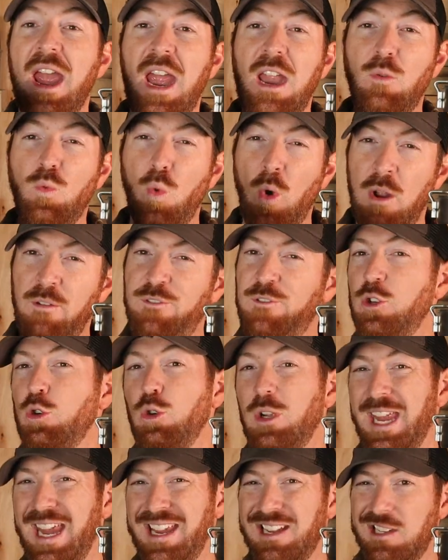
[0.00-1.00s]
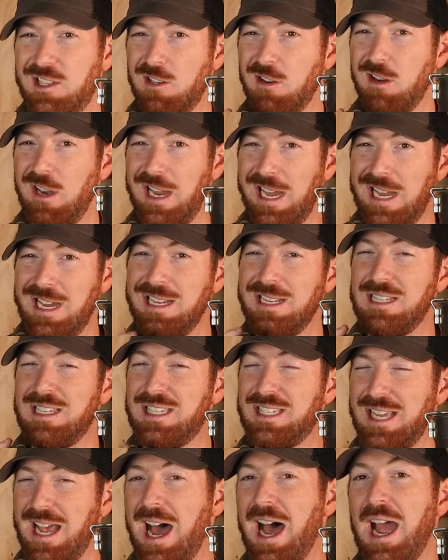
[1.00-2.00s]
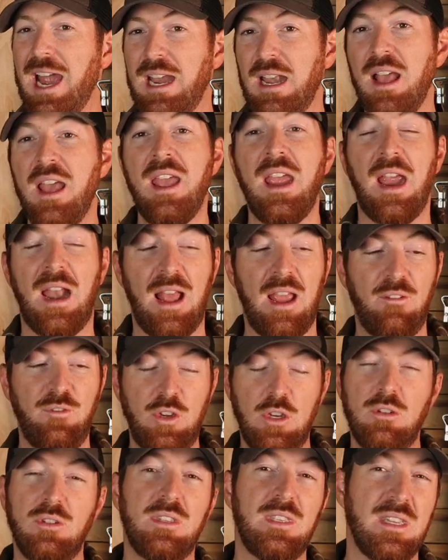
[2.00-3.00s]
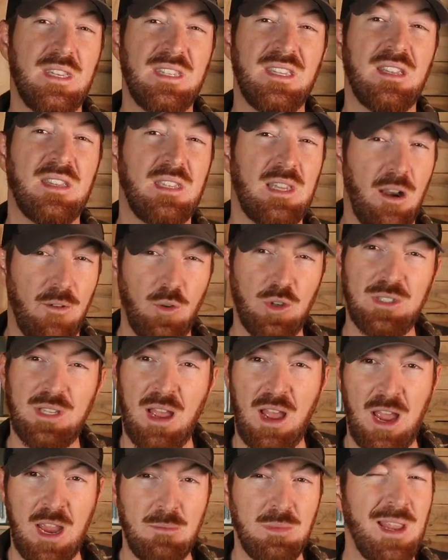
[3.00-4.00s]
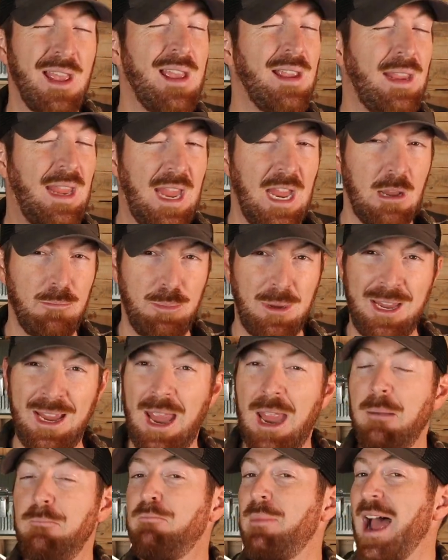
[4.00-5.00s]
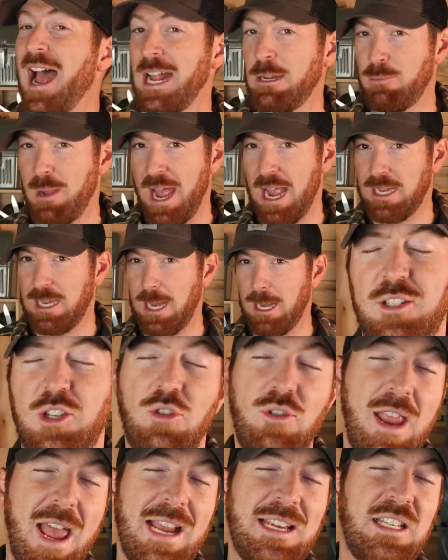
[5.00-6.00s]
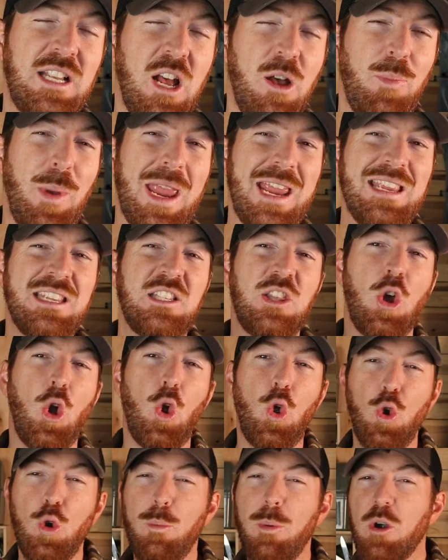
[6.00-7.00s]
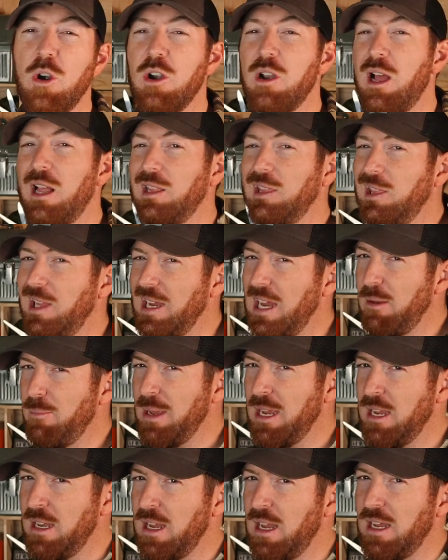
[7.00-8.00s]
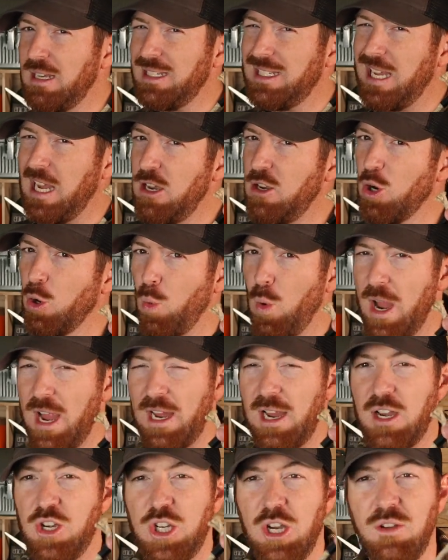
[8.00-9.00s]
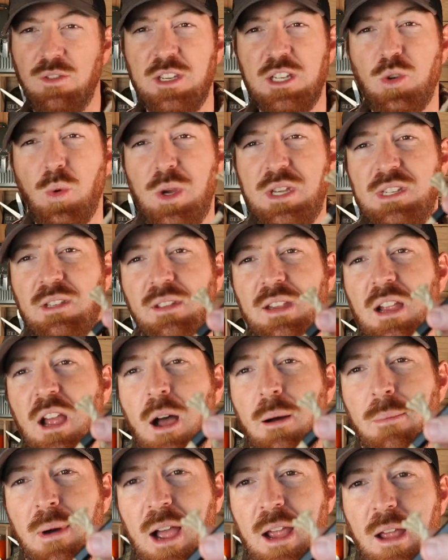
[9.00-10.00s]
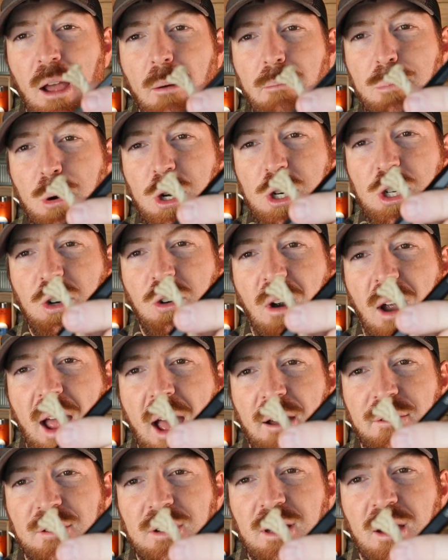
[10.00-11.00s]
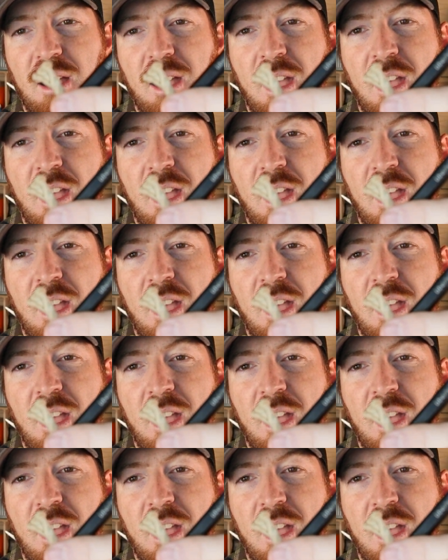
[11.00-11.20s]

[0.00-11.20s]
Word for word: and one fuel canister inside. And I've used this several times camping and backpacking. So next up is the Uberleben Tinderwick. I shared this recently on my bushcraft